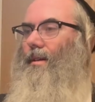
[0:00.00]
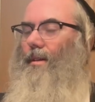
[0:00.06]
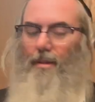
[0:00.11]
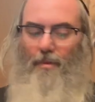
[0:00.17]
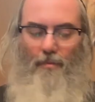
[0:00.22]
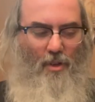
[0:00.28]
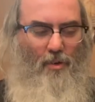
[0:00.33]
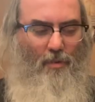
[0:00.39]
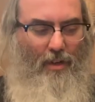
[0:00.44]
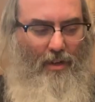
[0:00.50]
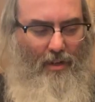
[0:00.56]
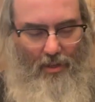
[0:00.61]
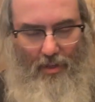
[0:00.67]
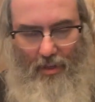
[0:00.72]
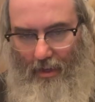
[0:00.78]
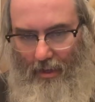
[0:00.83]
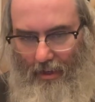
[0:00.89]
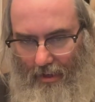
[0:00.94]
which we're going to
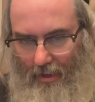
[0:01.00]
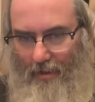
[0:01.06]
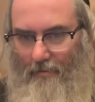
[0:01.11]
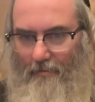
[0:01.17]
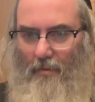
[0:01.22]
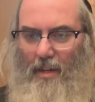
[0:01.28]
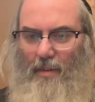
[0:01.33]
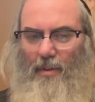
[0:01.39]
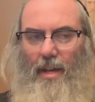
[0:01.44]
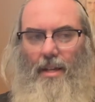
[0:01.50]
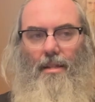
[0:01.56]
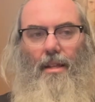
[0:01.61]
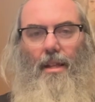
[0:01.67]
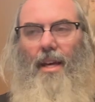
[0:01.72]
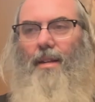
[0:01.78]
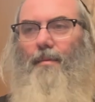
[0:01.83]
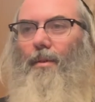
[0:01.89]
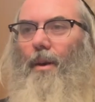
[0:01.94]
see when we get to
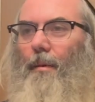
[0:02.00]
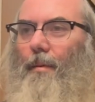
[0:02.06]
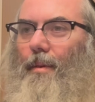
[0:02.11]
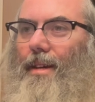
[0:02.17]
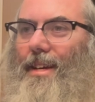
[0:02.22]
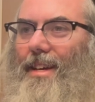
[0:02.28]
the end probably.